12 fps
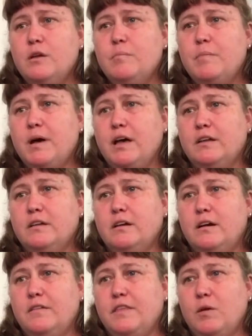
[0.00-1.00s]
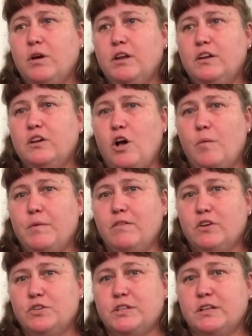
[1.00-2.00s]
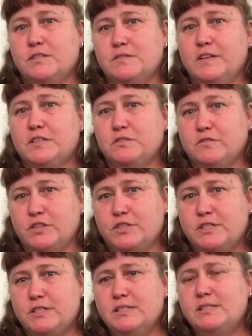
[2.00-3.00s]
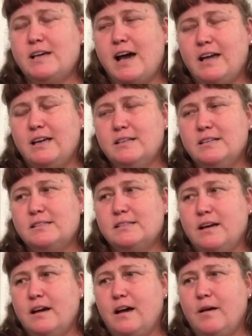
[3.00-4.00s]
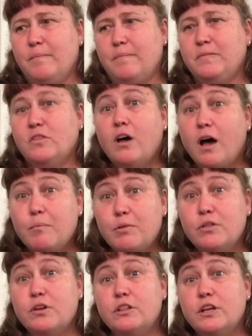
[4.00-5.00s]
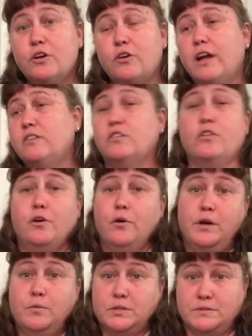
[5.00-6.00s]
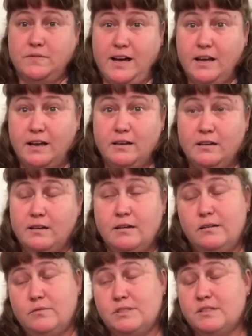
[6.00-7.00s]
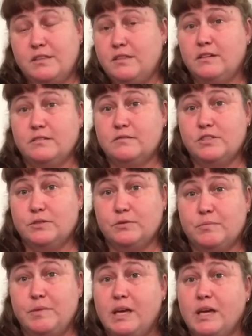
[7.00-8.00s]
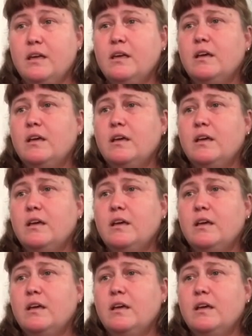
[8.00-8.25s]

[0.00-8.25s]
but they wanted to call me Virgin because Vestal Virgins. That is um, not politically correct, although it was fine. It was nothing to do with me.